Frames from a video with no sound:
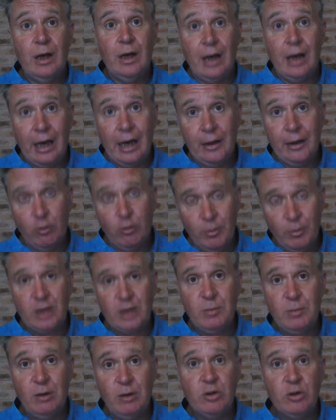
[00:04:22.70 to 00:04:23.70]
I know from
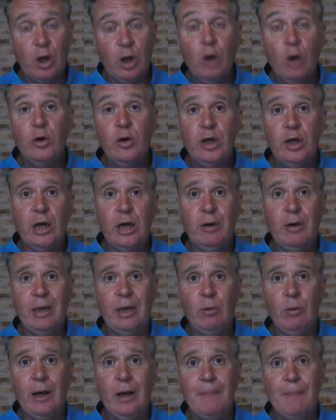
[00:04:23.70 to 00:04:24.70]
experience aren't going to go
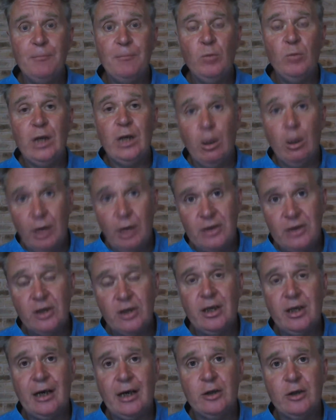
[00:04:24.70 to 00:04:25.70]
anywhere. We go into
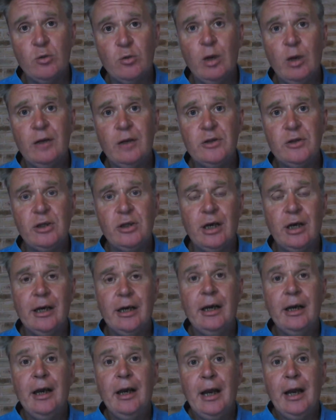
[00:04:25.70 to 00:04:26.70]
that as well tonight,
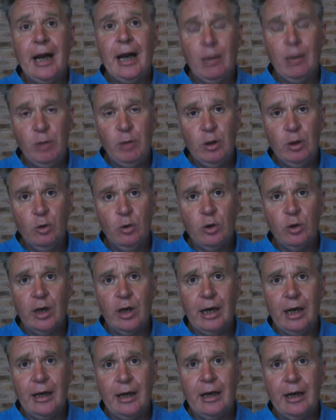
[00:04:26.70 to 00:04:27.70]
and we look
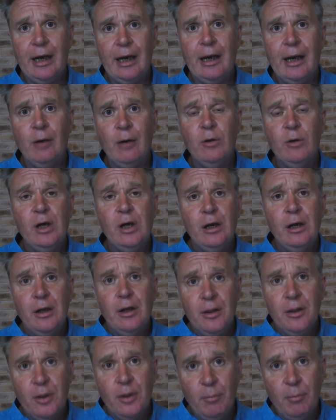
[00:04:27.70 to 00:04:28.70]
at how
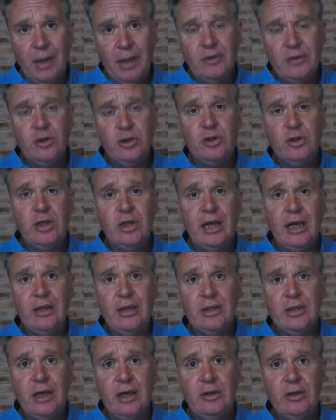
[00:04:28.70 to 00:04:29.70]
the mentored
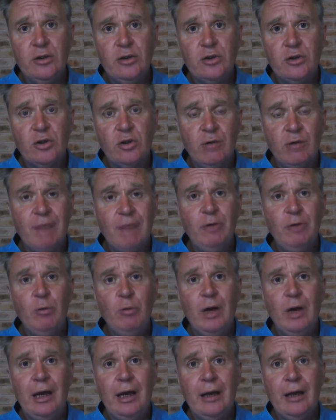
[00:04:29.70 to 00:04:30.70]
change agents are
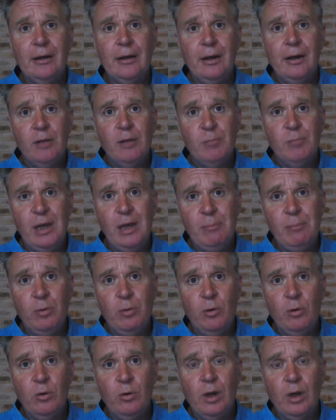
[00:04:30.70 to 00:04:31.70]
everywhere.
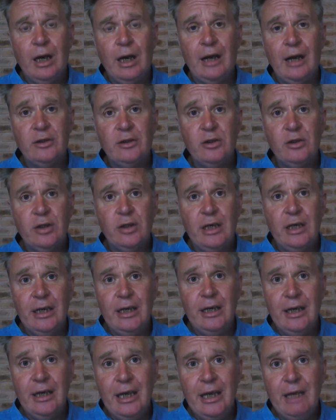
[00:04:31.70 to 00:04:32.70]
People
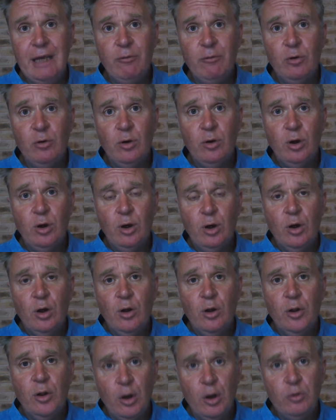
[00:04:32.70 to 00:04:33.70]
actually, even
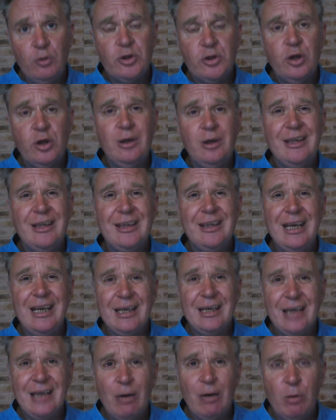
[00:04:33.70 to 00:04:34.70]
those that think
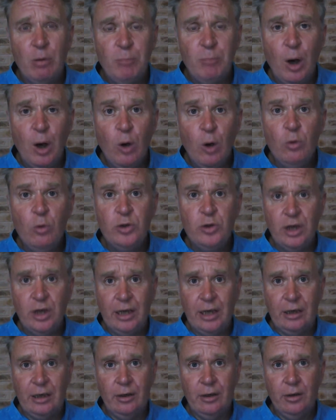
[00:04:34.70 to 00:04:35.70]
they're
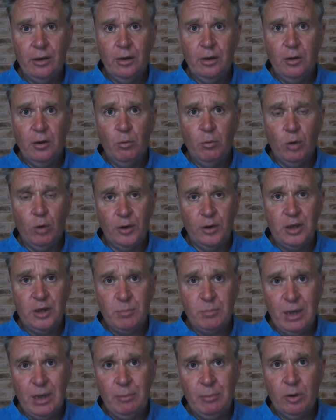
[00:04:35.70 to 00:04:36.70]
opposing what these
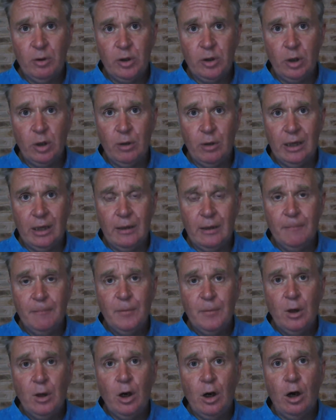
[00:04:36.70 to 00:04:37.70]
people are doing,
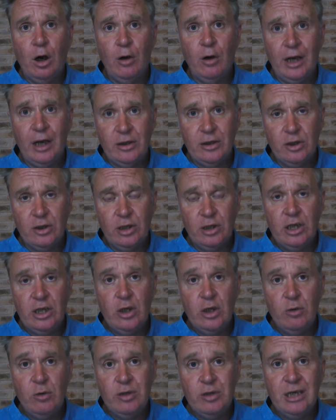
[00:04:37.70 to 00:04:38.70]
are actually
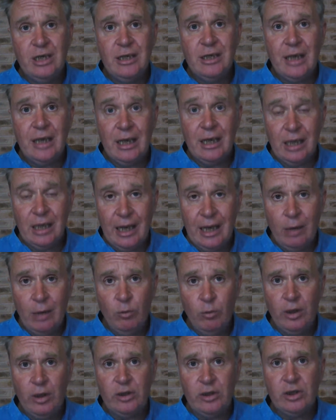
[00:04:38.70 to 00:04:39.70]
using their
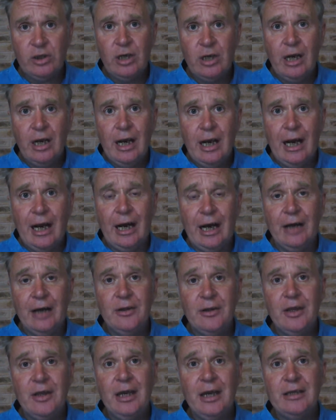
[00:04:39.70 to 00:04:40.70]
language,
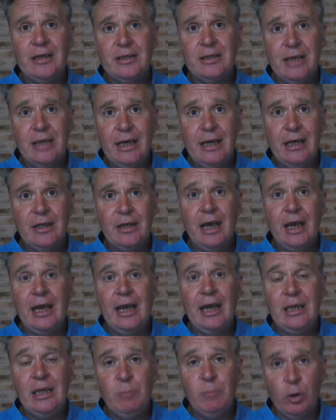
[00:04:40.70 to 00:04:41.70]
and they're saying that
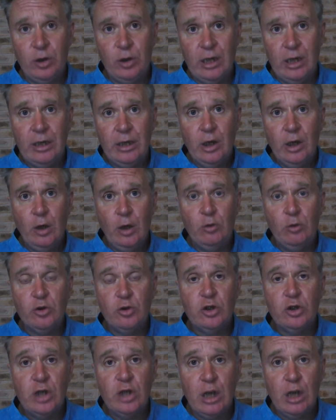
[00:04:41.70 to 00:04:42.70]
anybody who
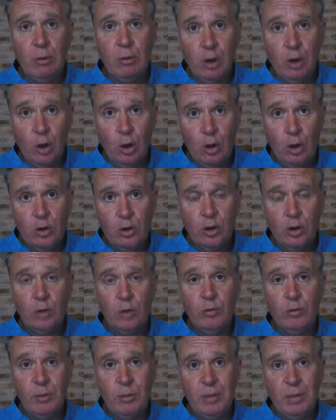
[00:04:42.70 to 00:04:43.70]
doesn't go along
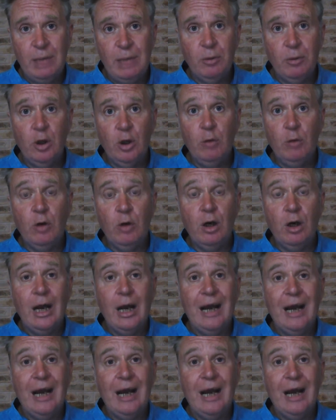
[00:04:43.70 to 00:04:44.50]
with people who are